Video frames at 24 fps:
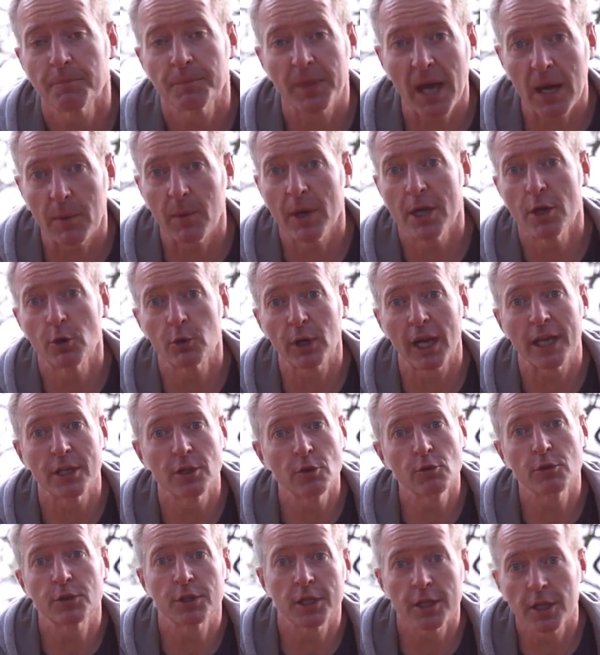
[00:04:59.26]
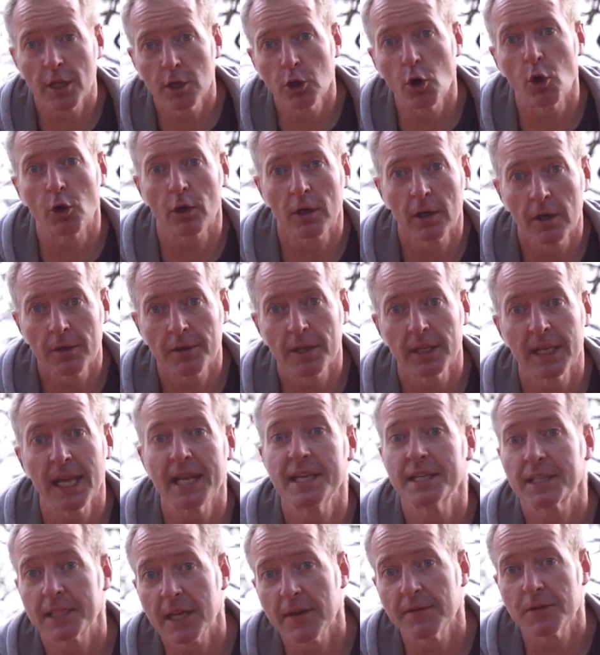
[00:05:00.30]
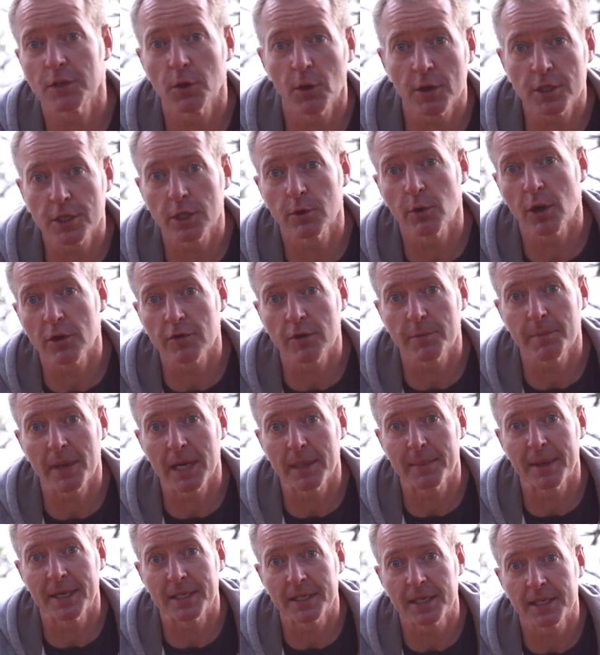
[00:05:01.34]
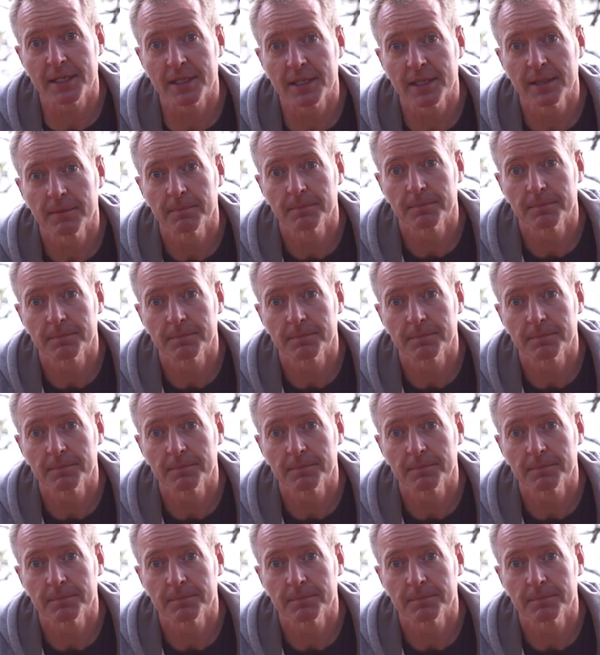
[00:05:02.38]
That way you'll get used to the look the lens gives you at 200mm.